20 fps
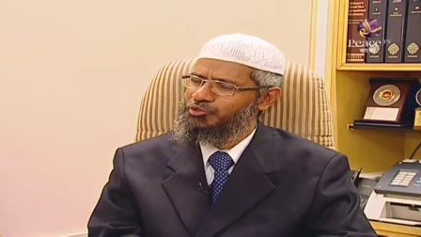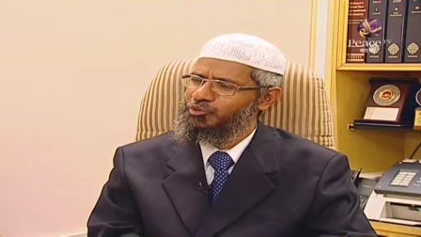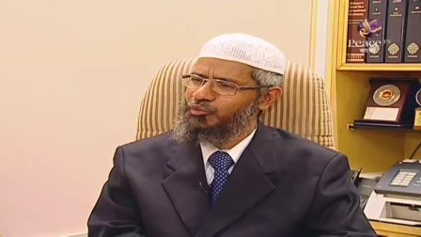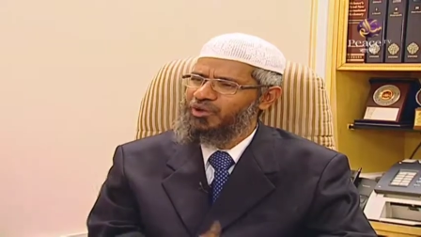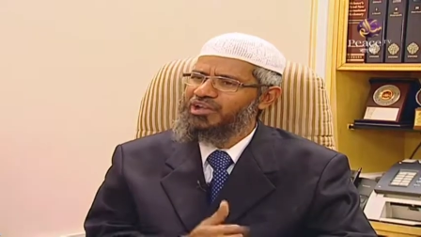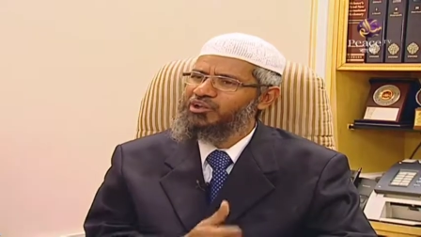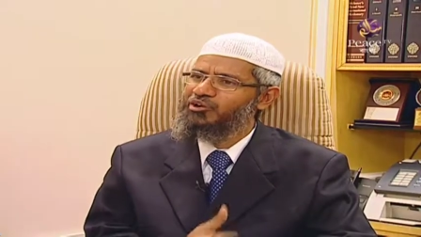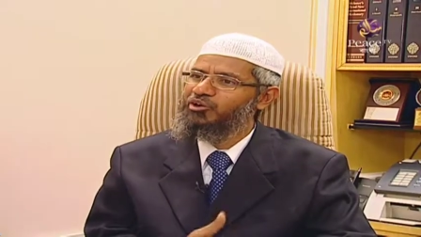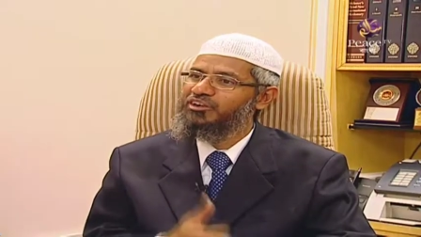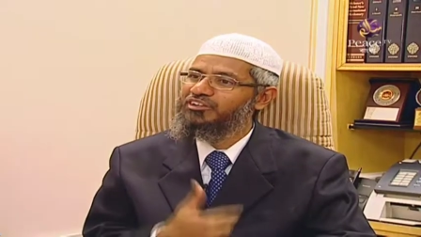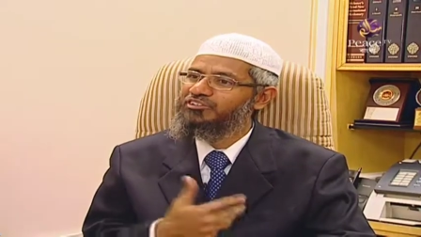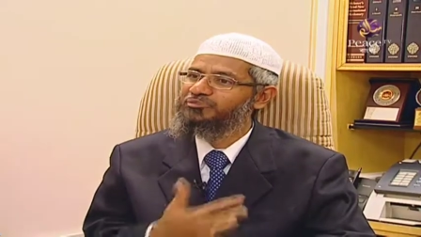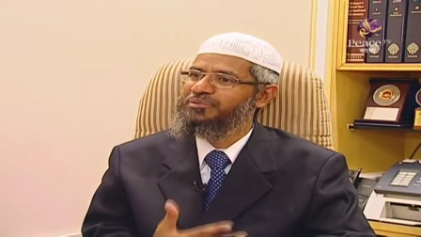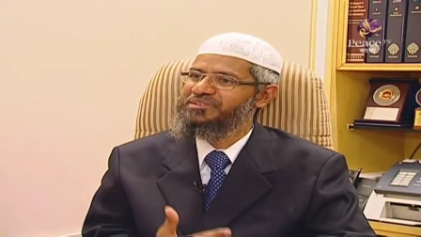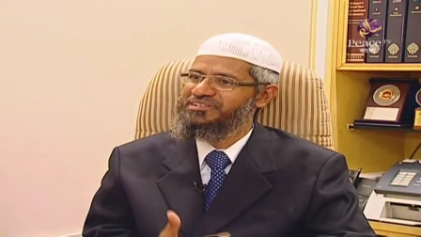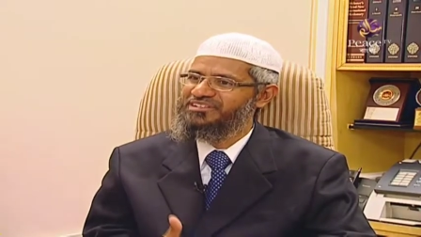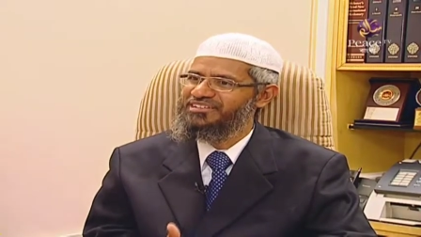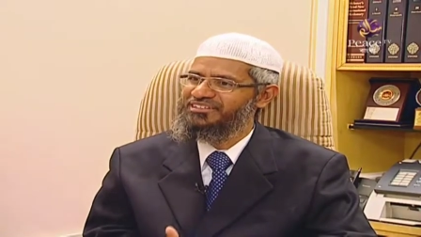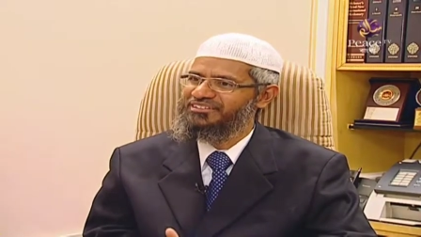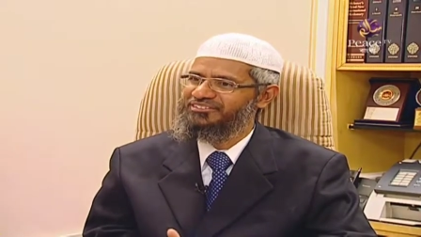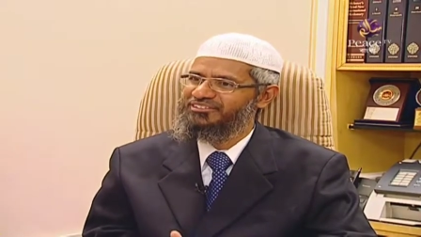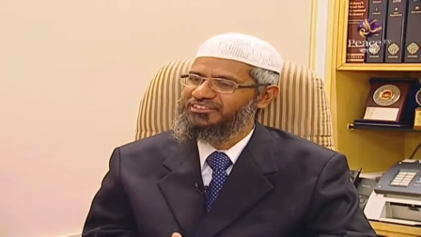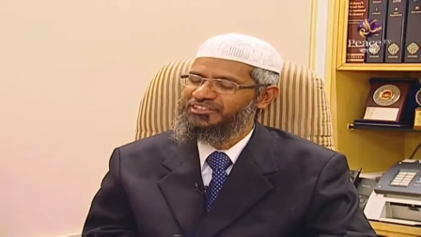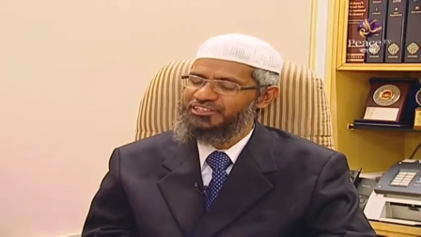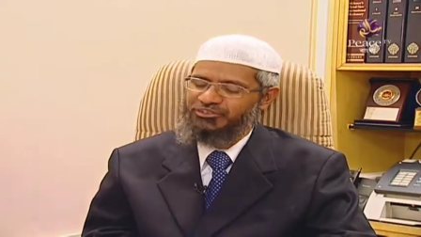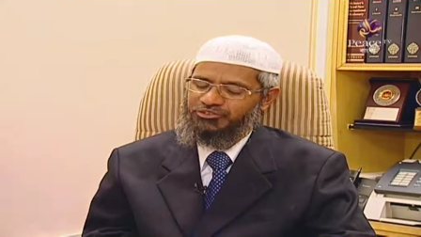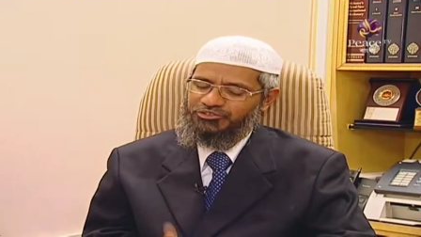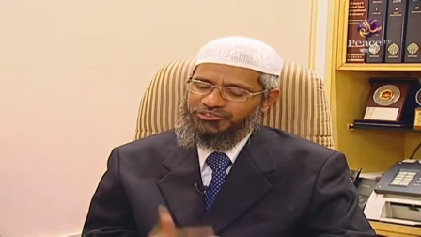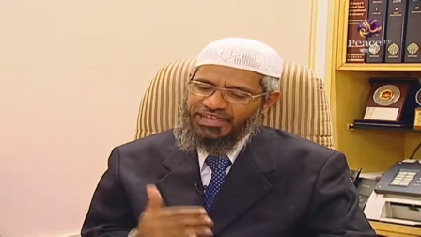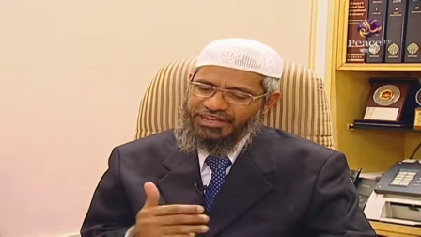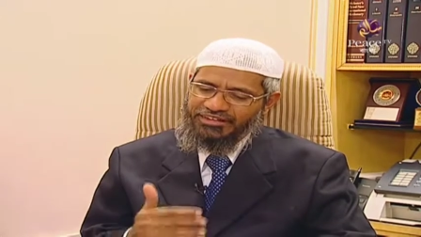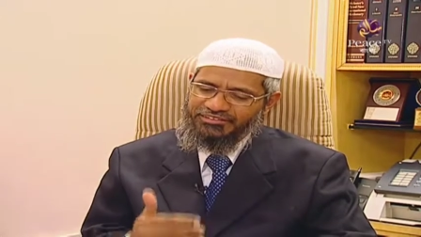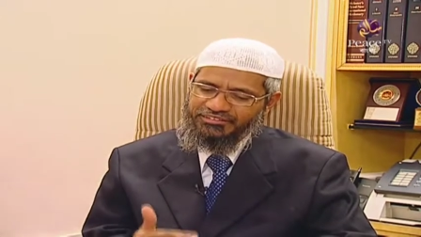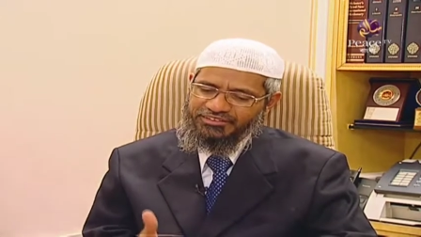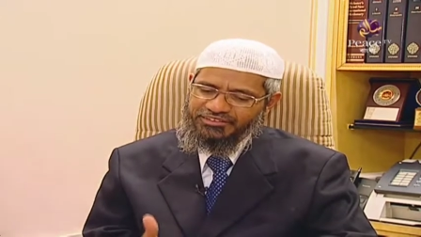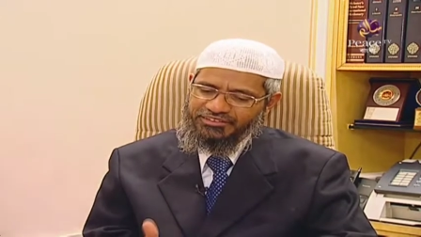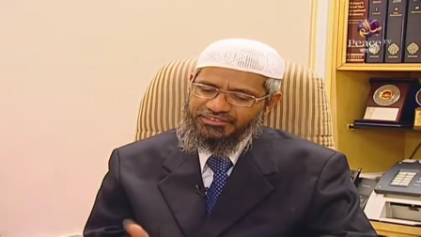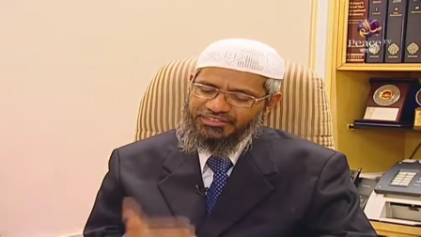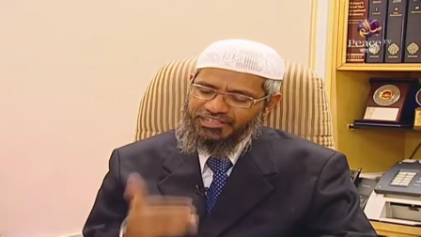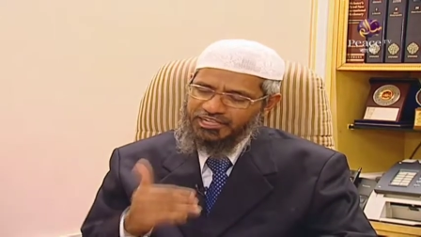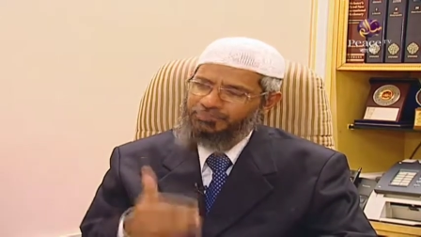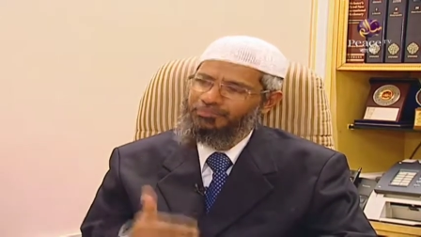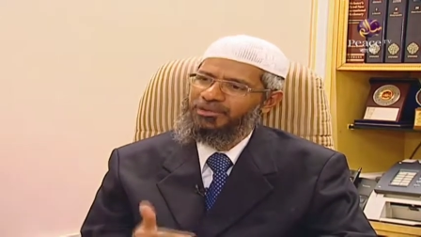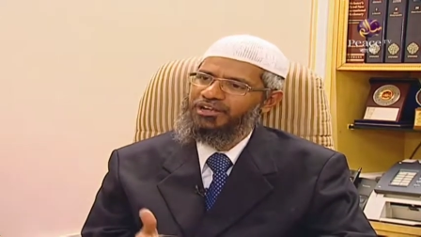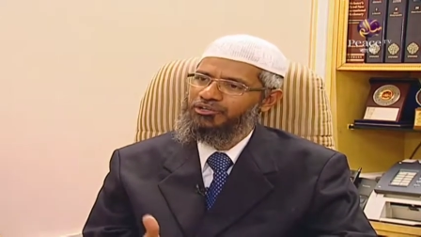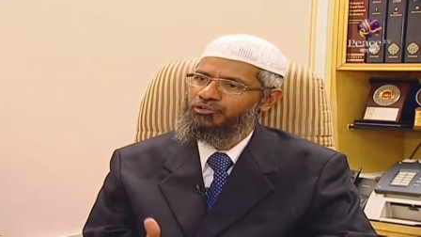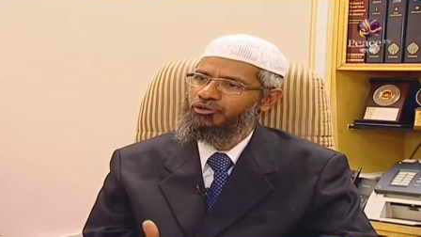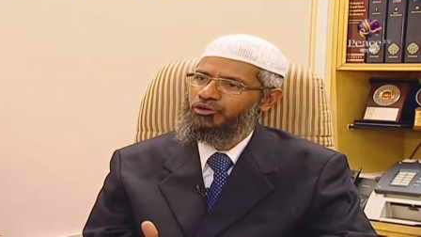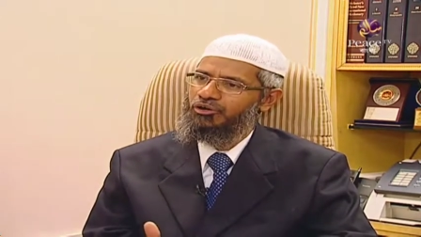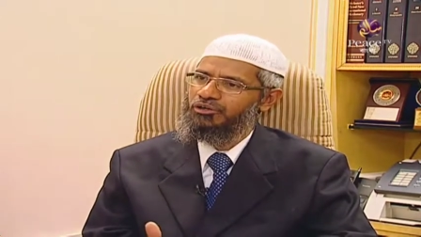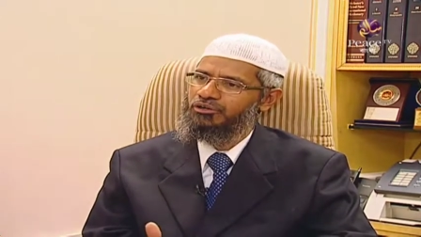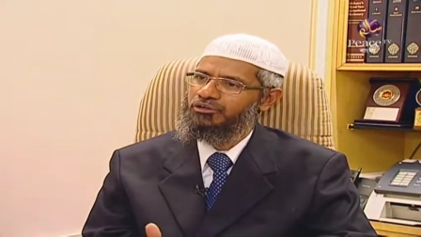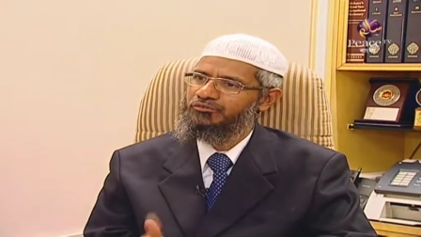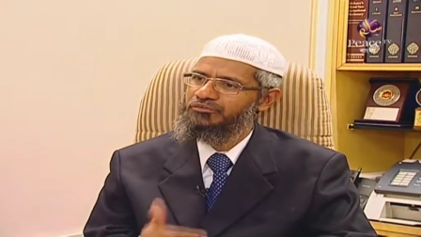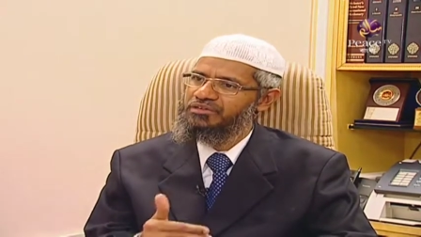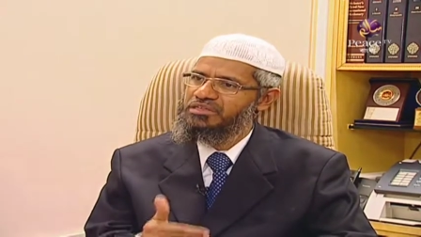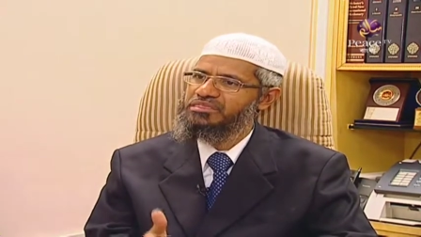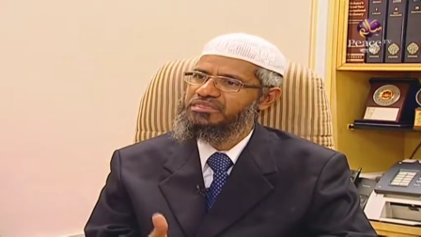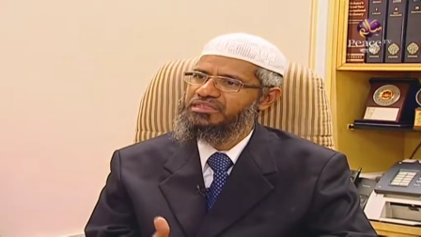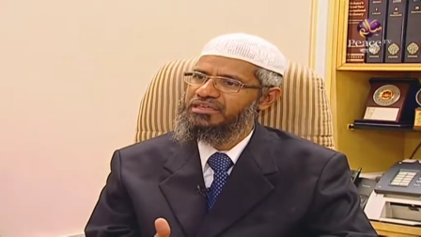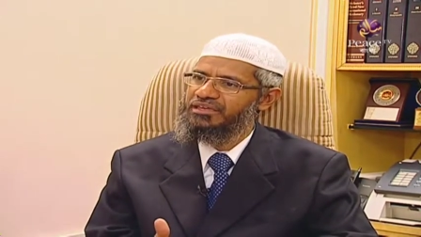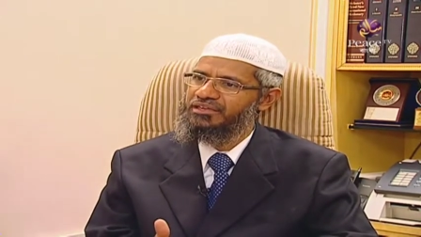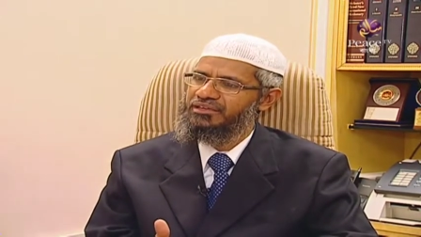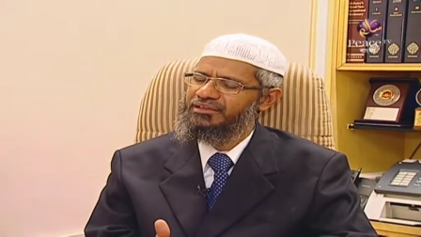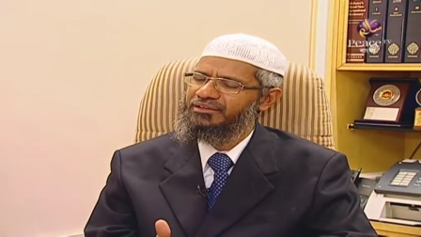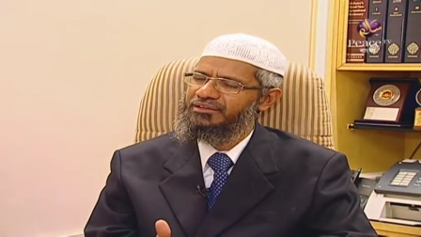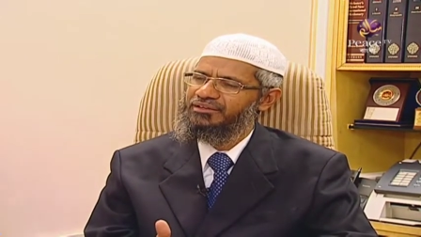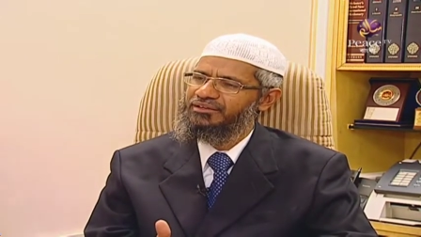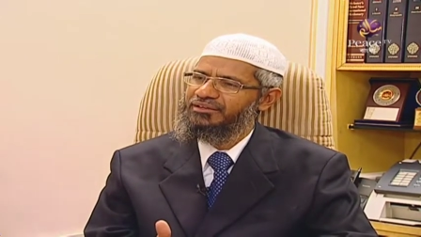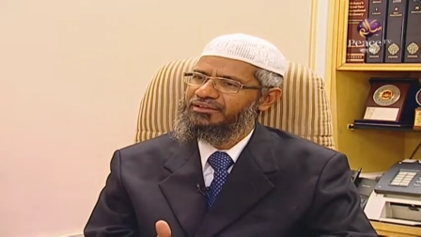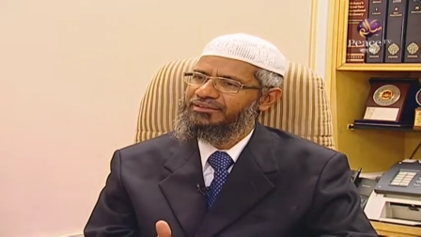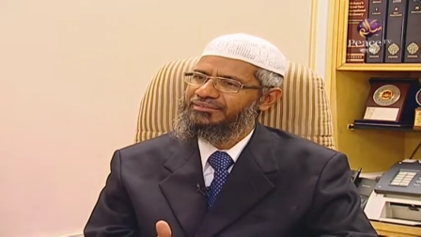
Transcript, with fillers: Right. So why call a specialist? Right. So that is the reason in my talk we say